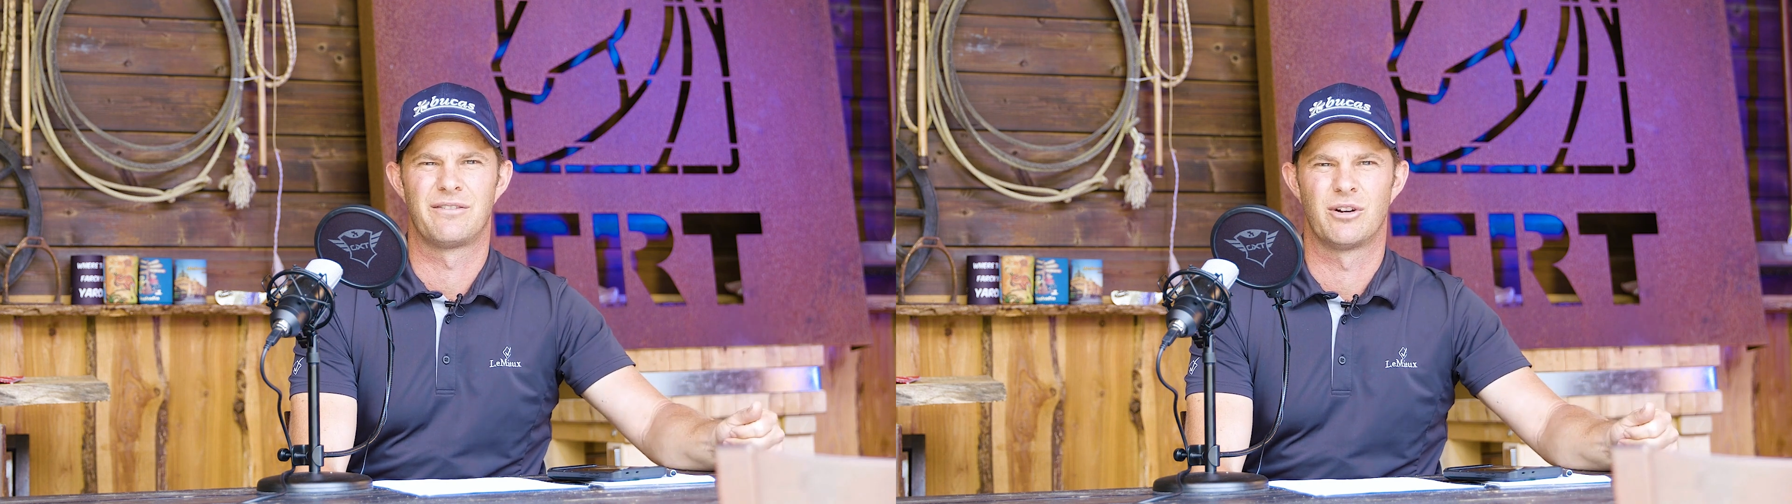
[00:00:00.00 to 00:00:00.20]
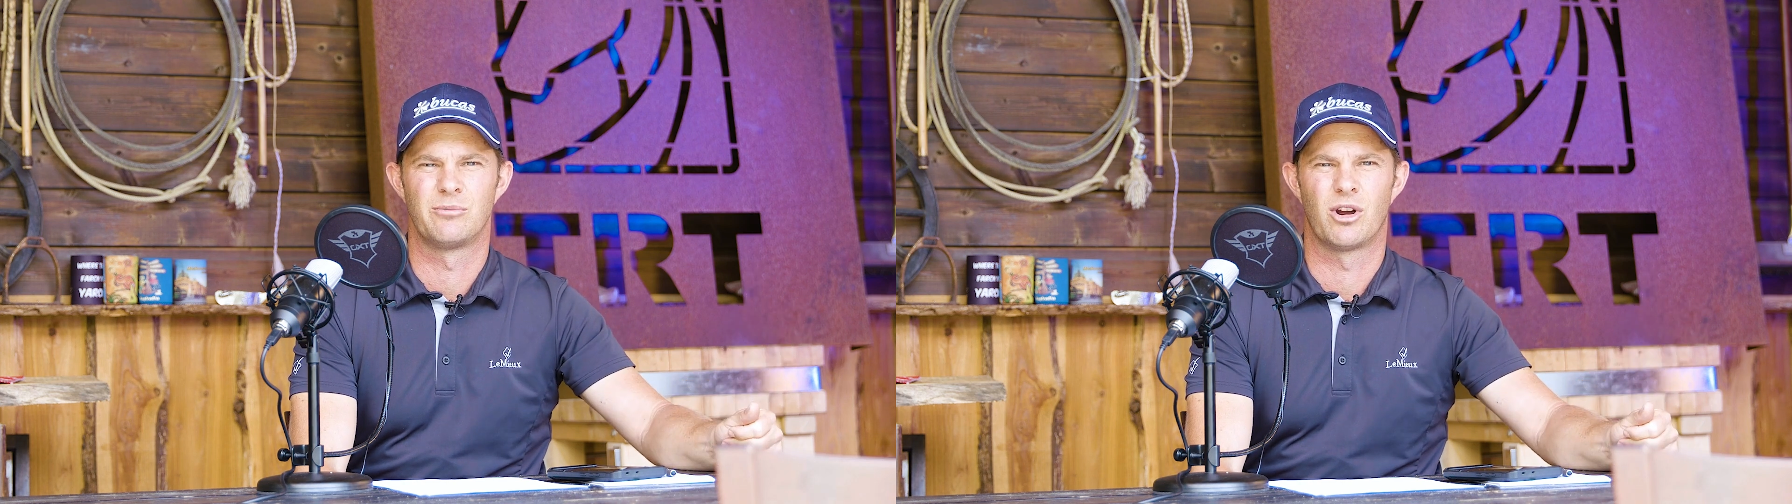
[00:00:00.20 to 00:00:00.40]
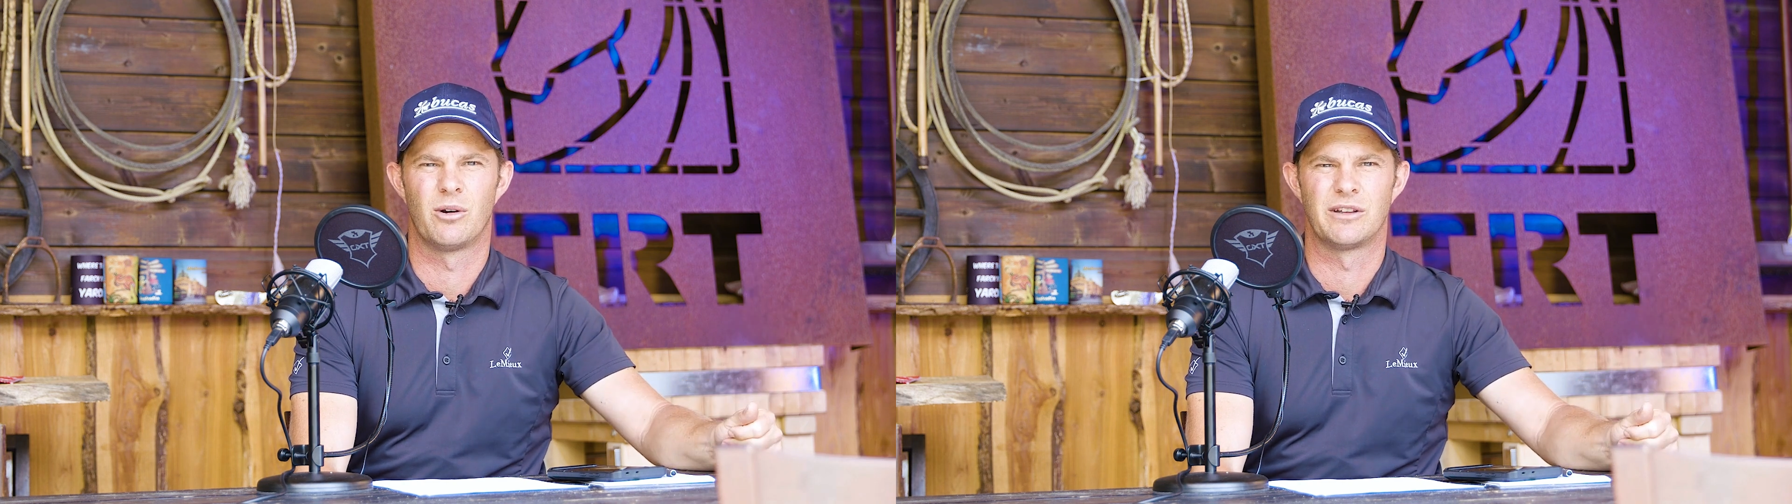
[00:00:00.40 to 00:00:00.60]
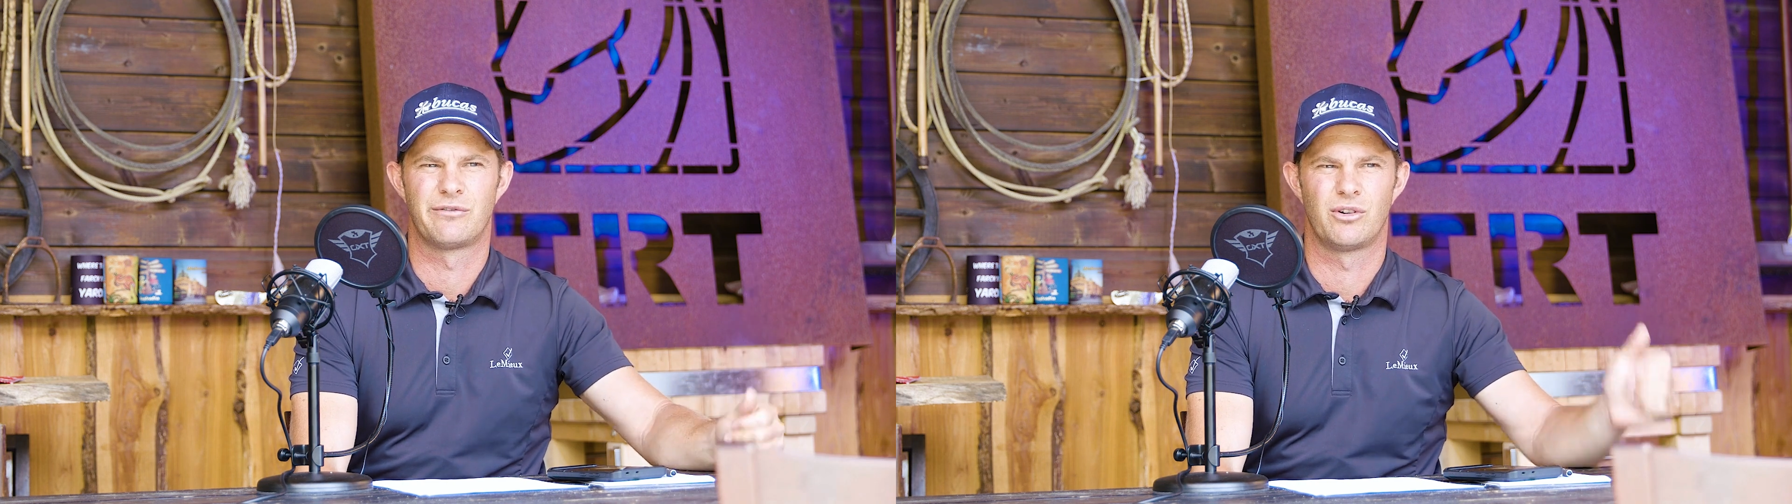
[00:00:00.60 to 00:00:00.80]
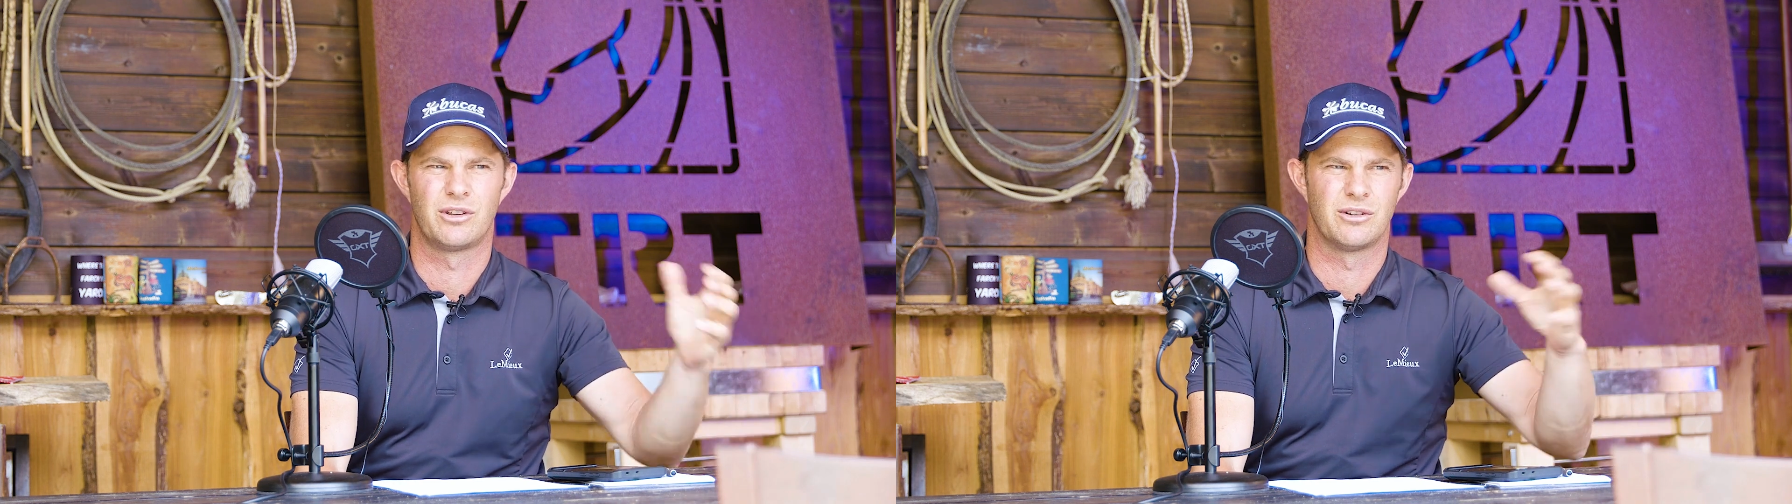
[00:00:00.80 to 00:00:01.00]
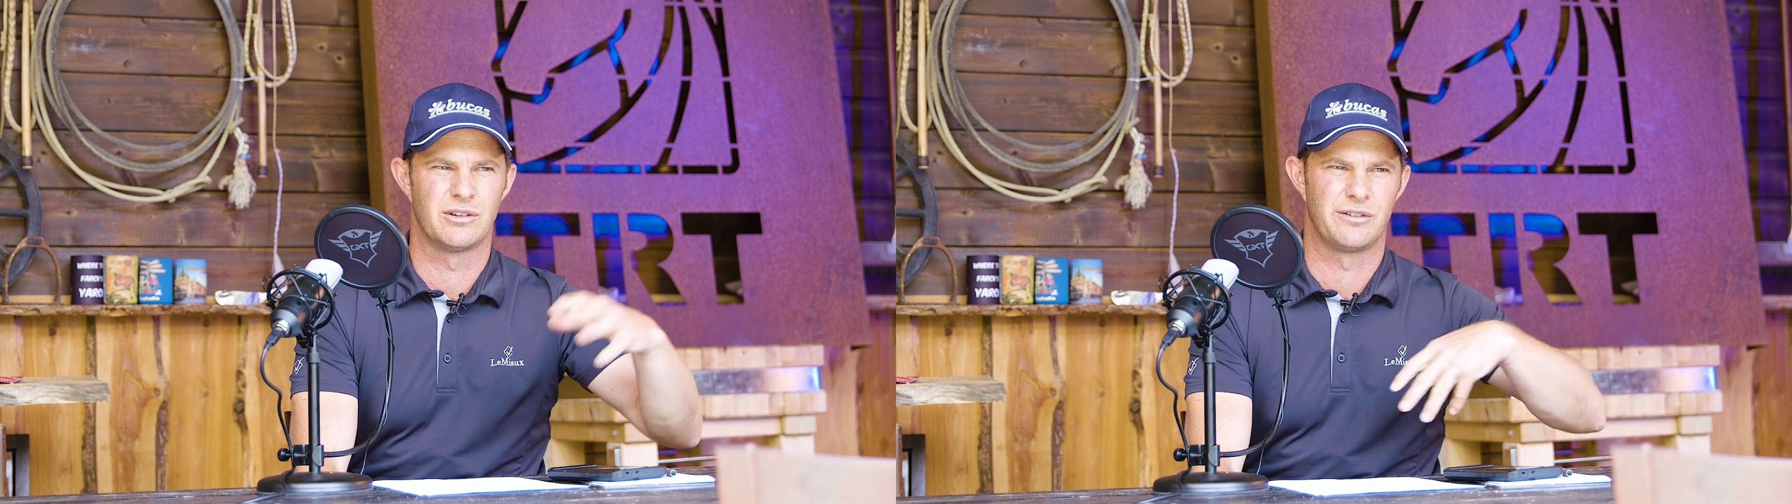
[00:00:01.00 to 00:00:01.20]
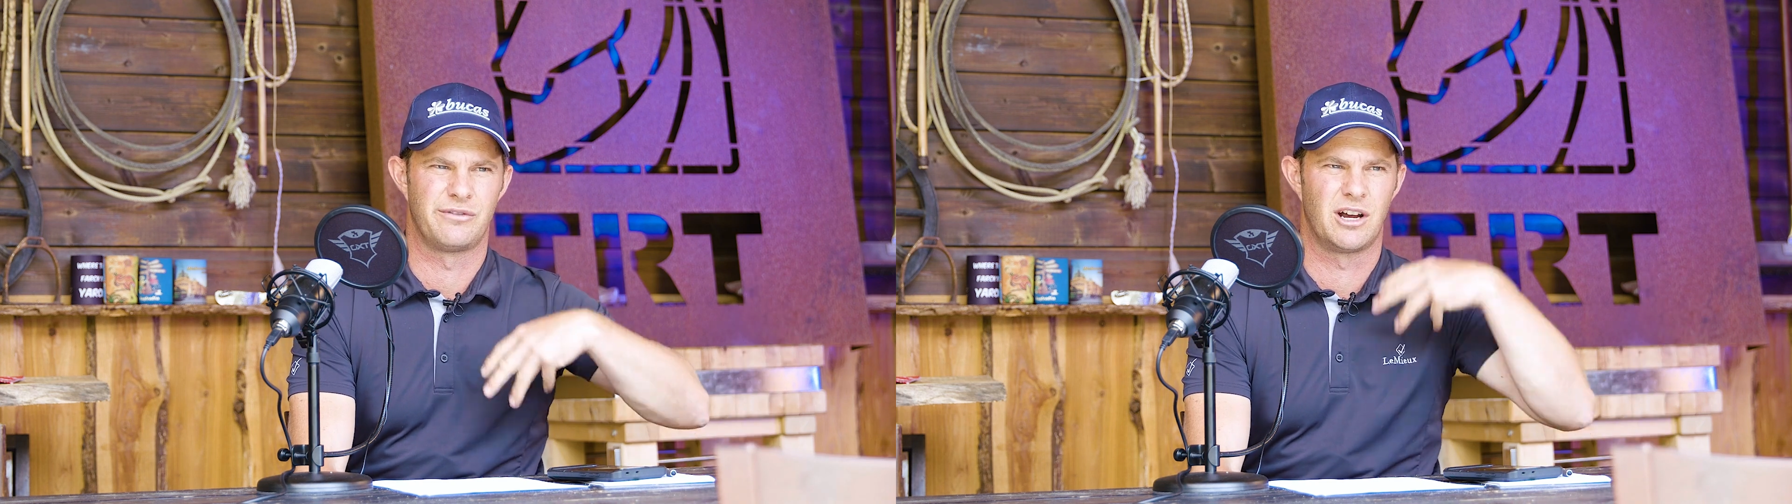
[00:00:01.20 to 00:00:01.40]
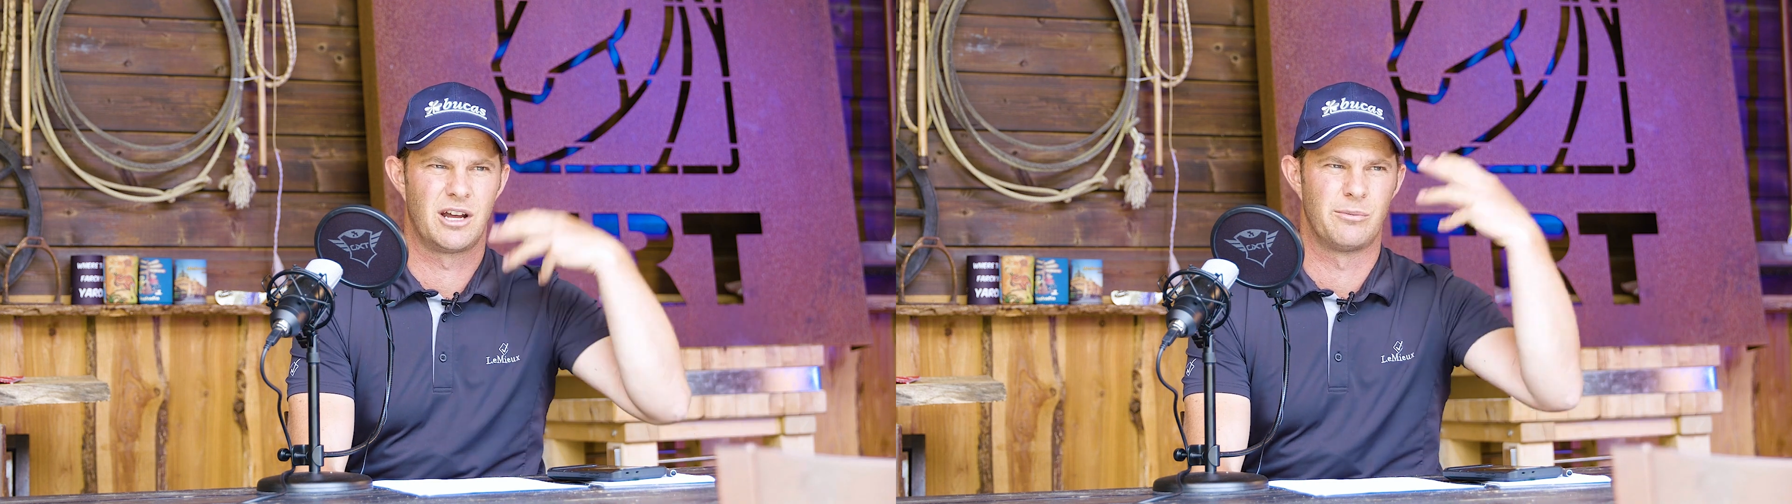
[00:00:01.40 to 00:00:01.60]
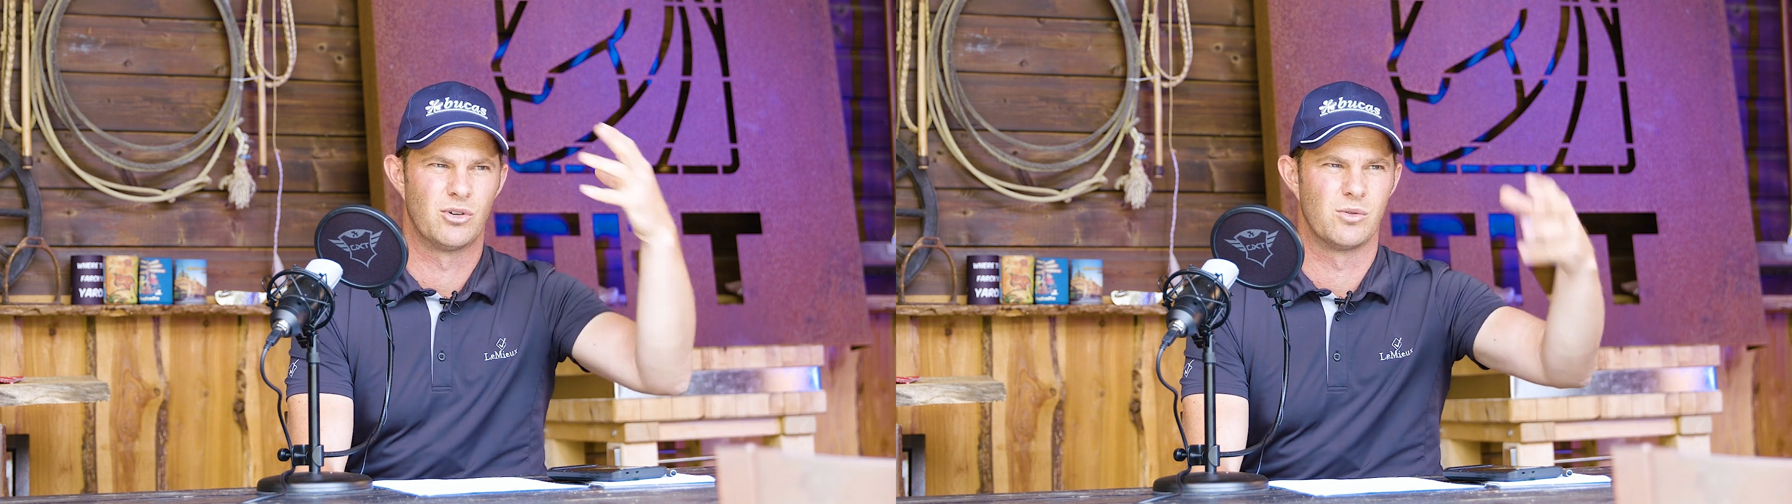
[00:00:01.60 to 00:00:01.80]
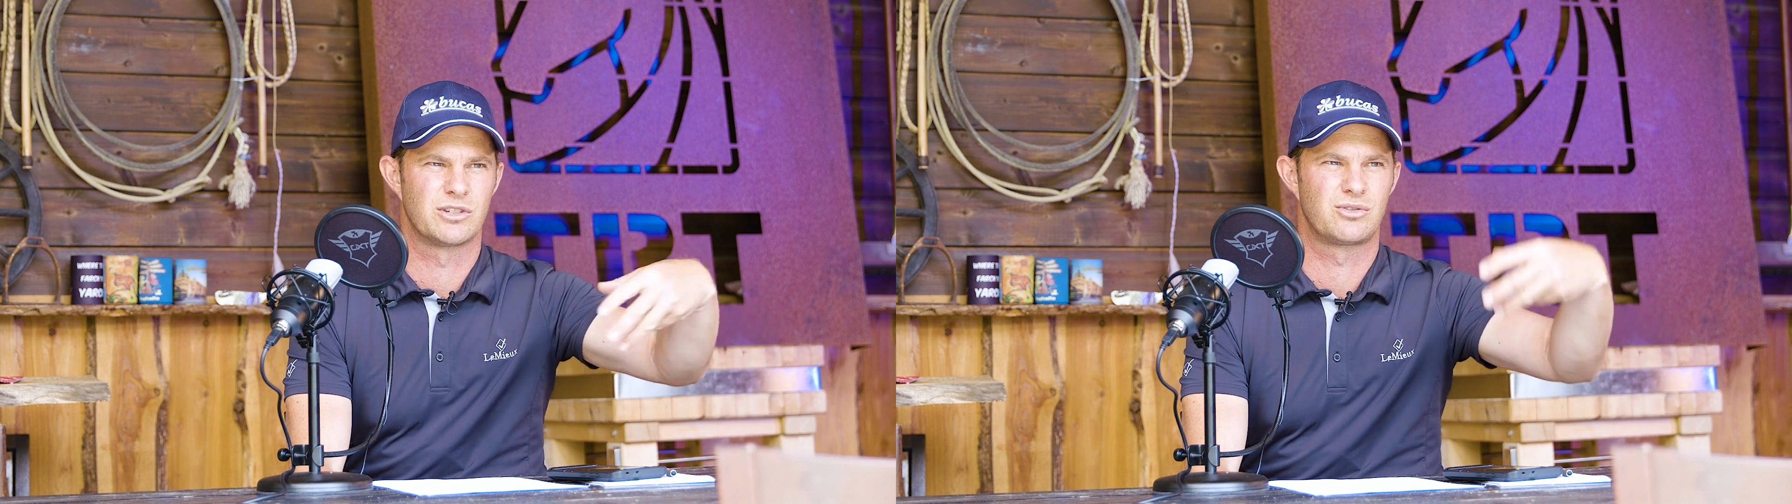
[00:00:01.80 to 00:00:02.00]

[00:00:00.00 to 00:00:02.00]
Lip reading: from going further, and the fireball was